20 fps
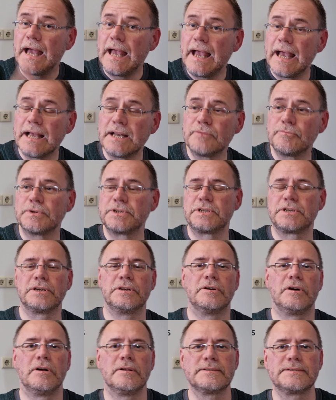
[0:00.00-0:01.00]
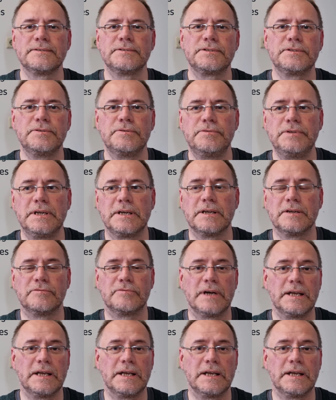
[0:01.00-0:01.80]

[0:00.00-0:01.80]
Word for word: And what you can also do, you can